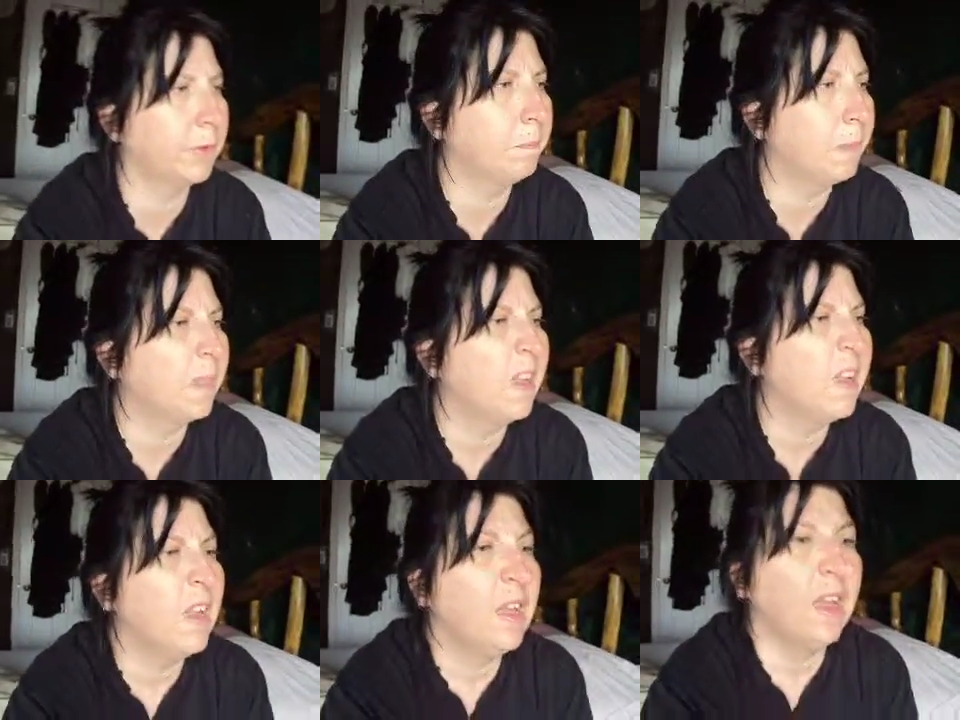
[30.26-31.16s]
to him.
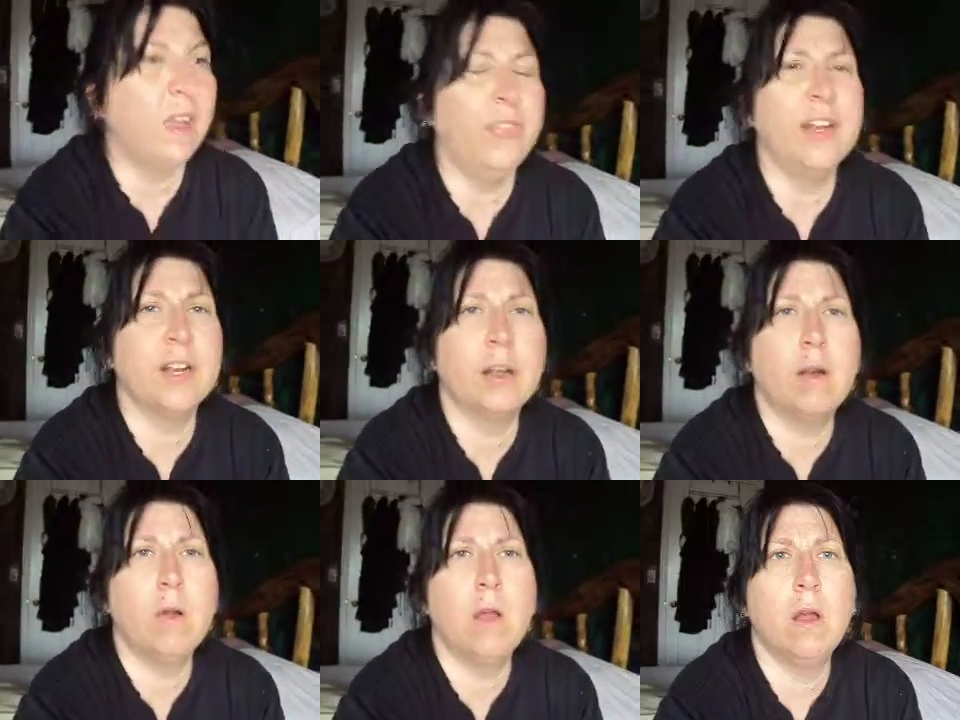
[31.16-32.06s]
And then I
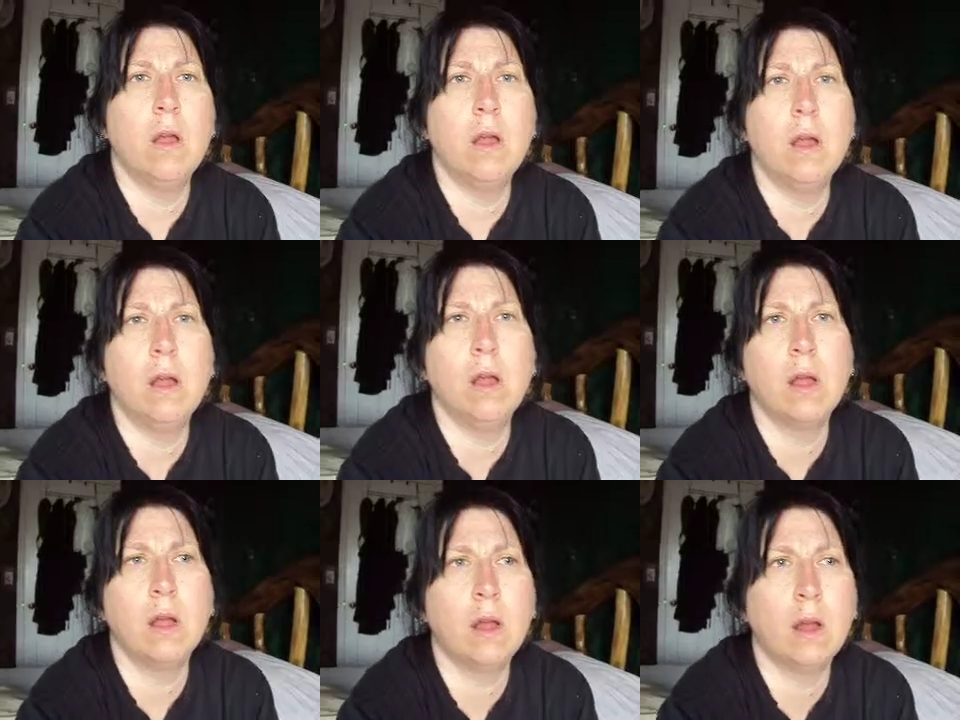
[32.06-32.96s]
go,
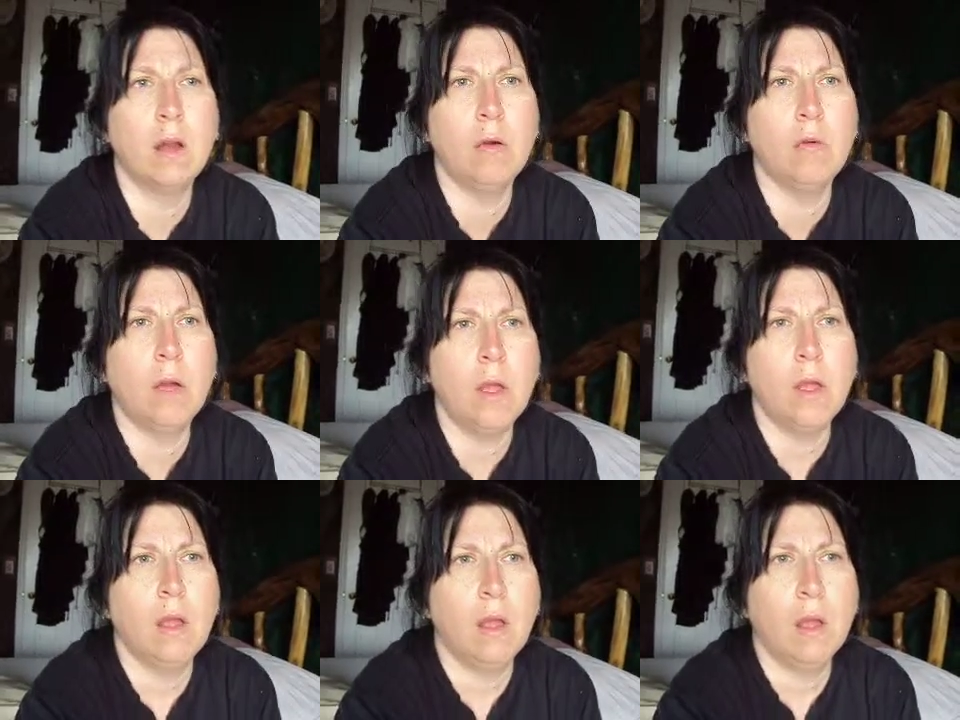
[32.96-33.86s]
oh,
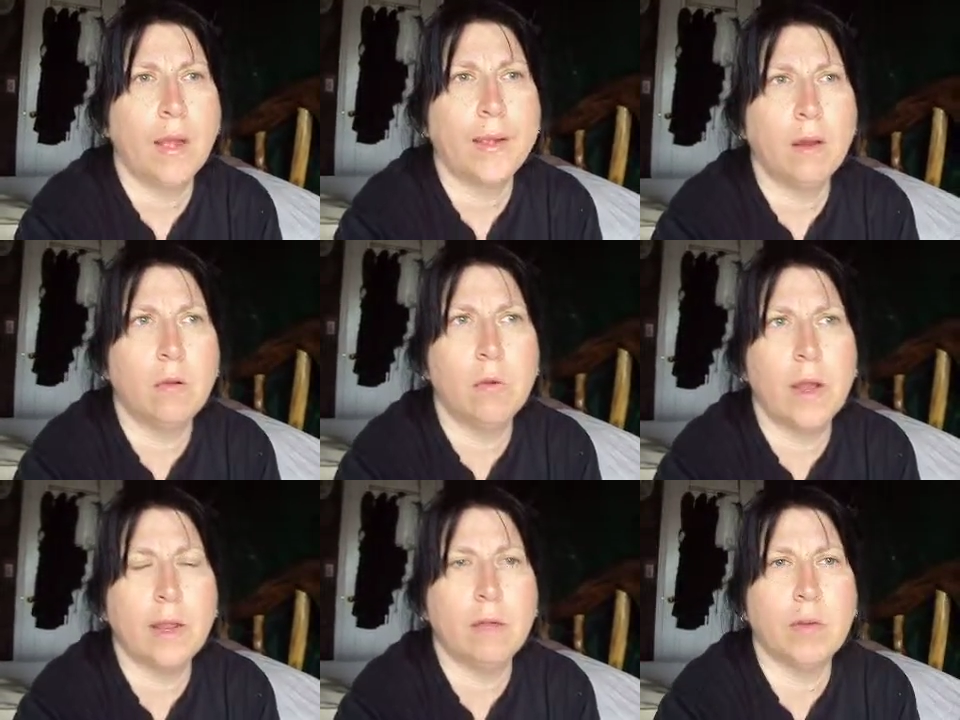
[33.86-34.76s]
I go,
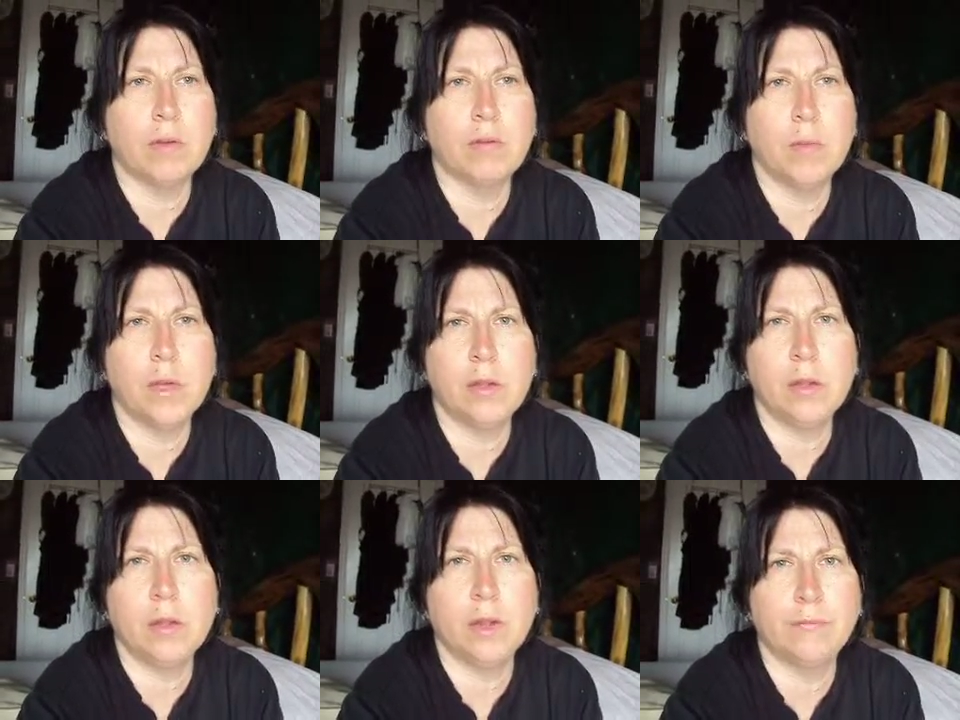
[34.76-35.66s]
why, you want some mail?
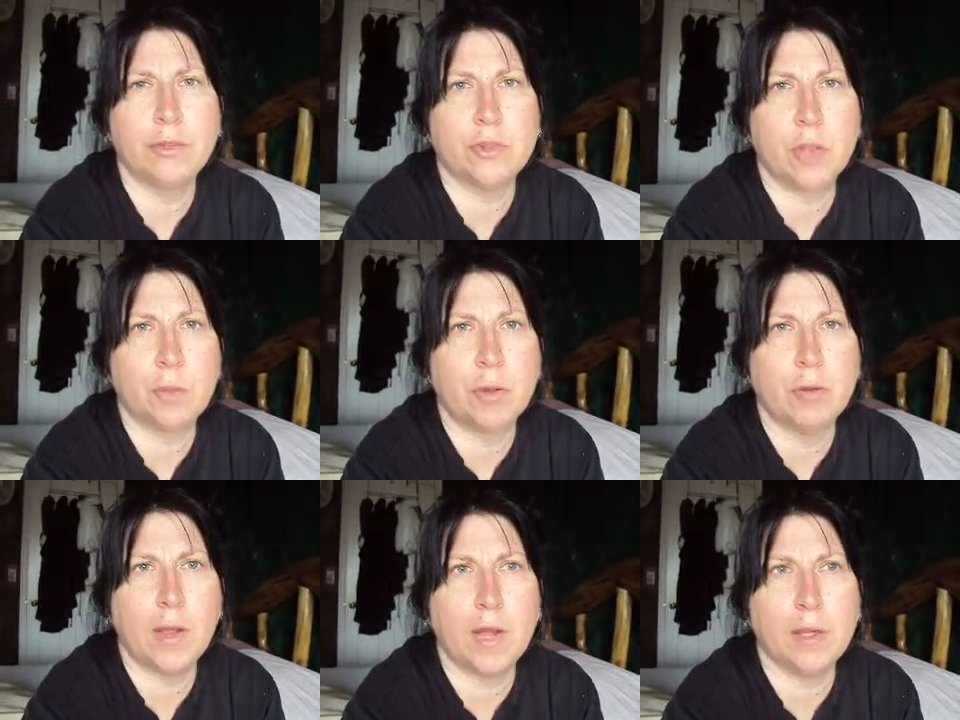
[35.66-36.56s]
You can have the shop
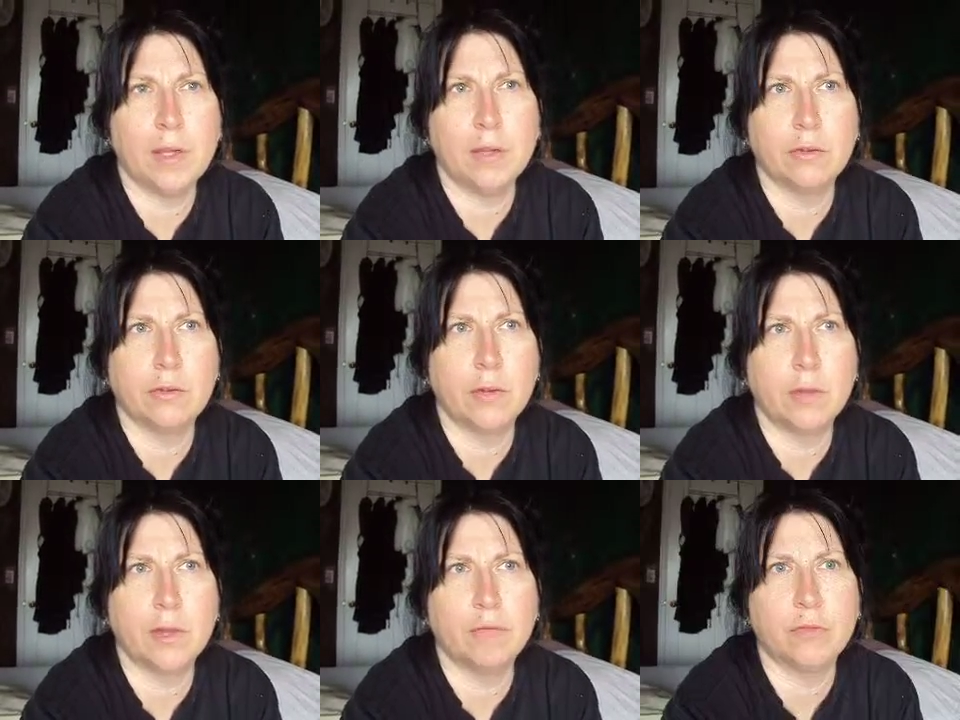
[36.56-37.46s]
quad. And he goes, no,
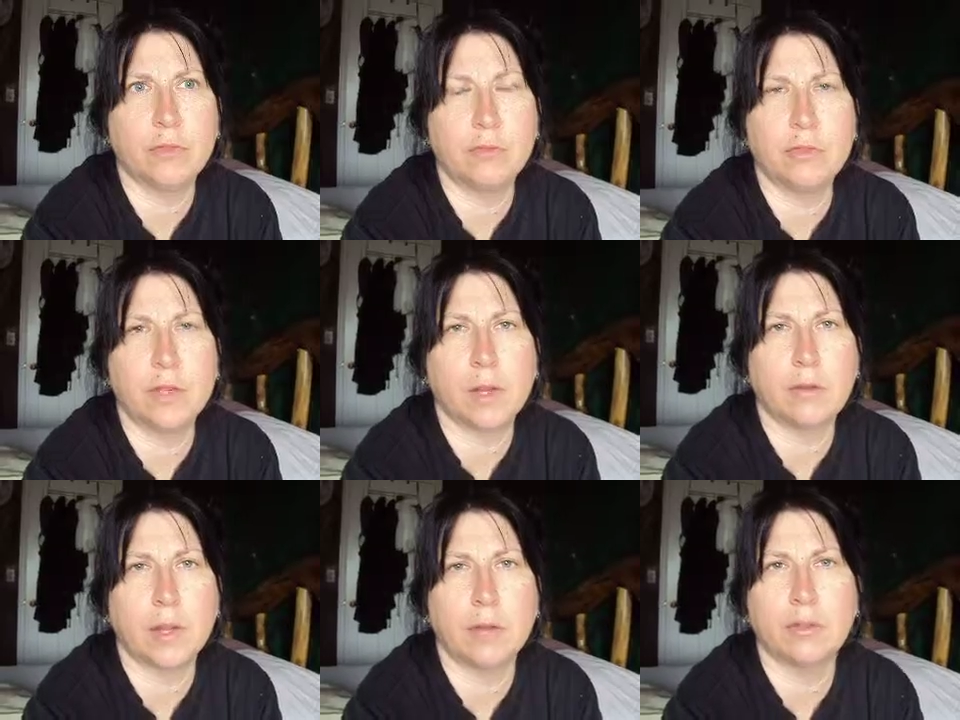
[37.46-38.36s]
I'm waiting for some
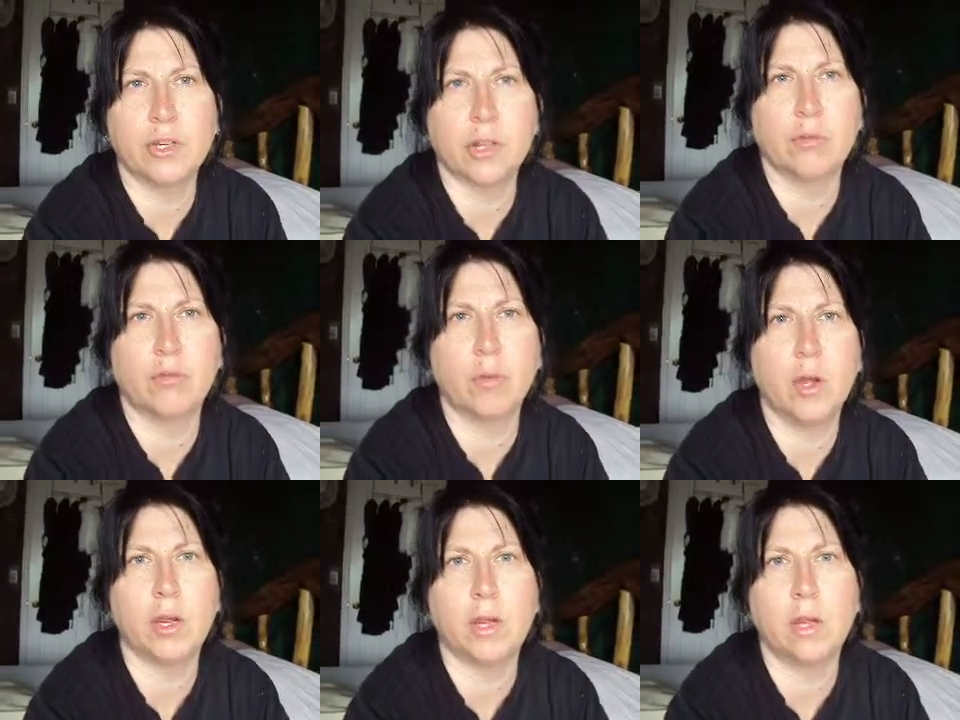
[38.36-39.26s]
checks. I go, checks for
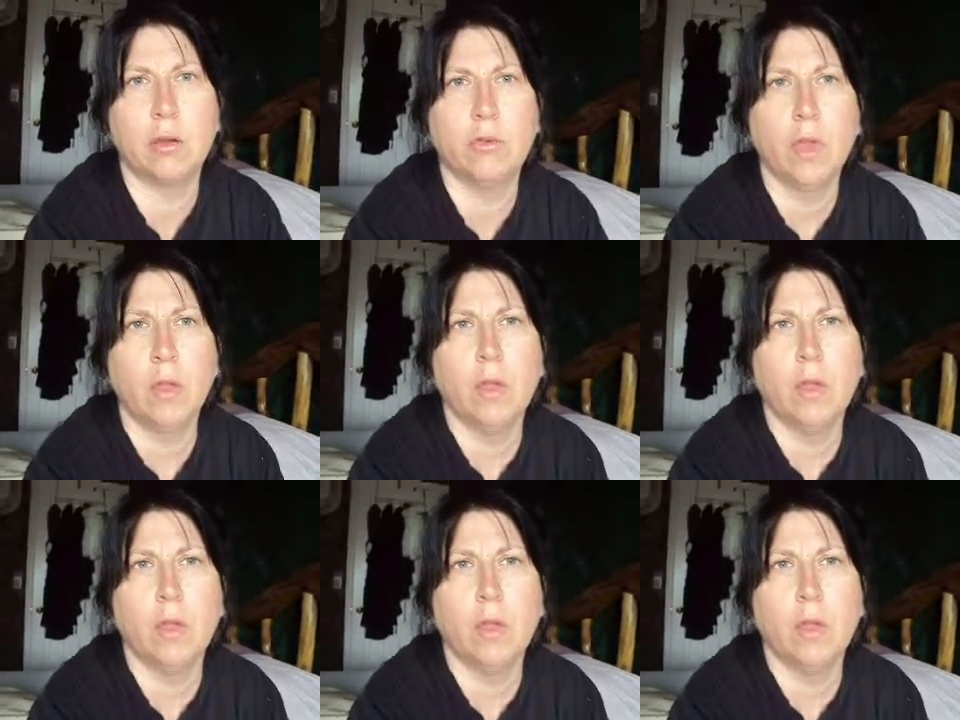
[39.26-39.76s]
what? And he goes,